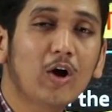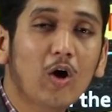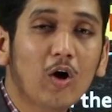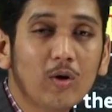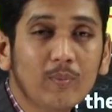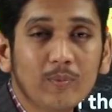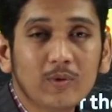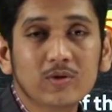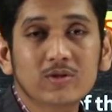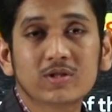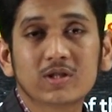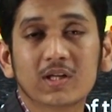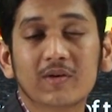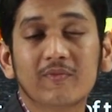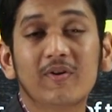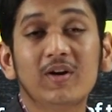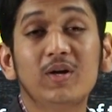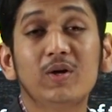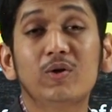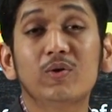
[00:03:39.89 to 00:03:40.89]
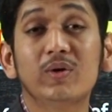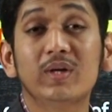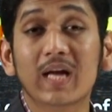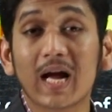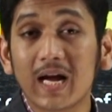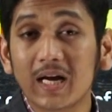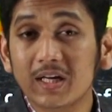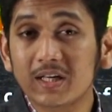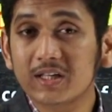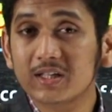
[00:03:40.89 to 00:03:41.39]
almost 7 to
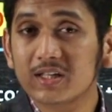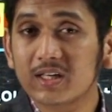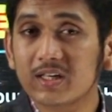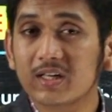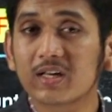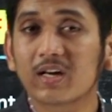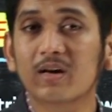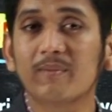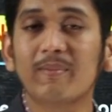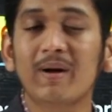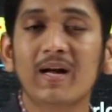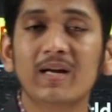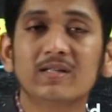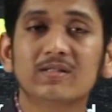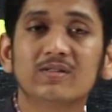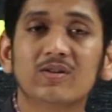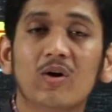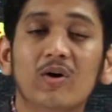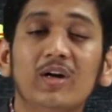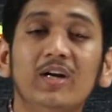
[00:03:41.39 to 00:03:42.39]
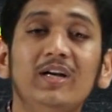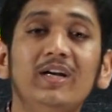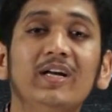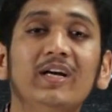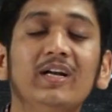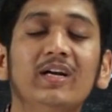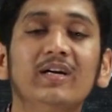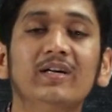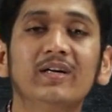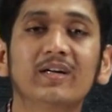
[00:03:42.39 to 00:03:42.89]
8 theater commands or
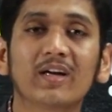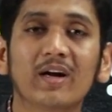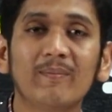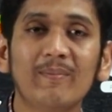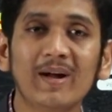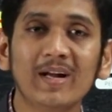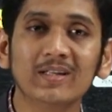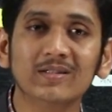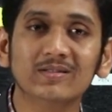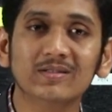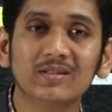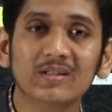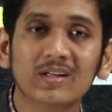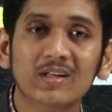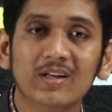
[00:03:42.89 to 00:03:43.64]
integrated commands.